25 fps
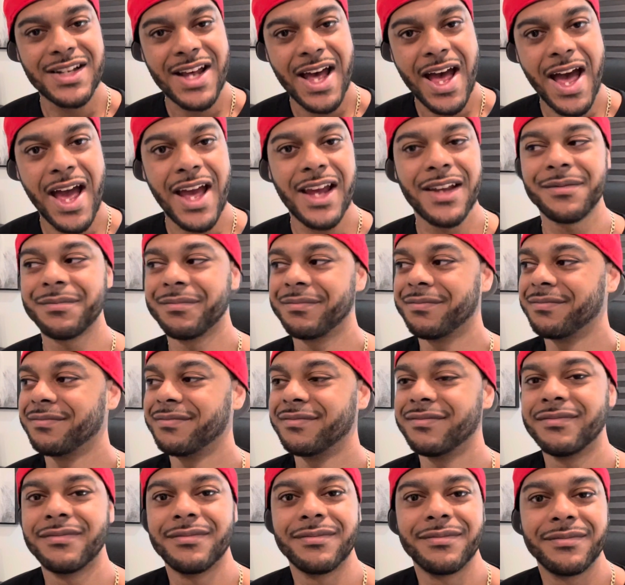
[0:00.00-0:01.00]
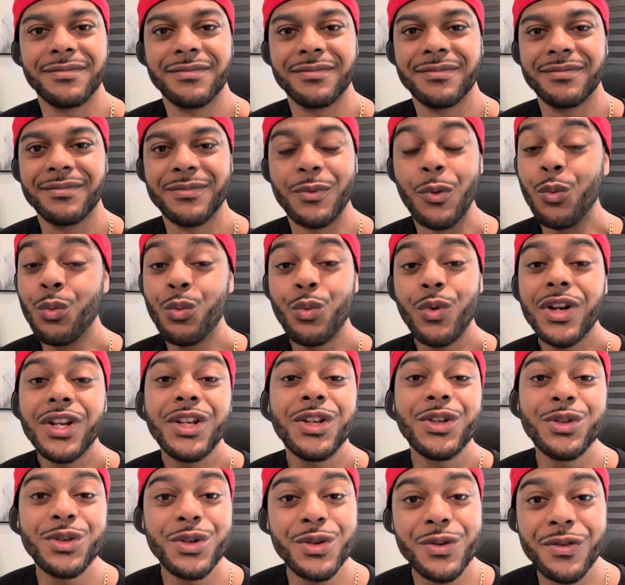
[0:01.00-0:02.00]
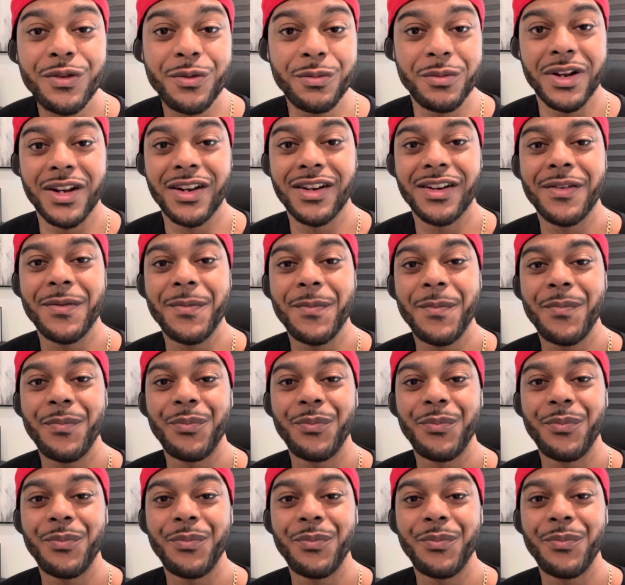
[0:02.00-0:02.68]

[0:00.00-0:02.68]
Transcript: hi, what do you do from there?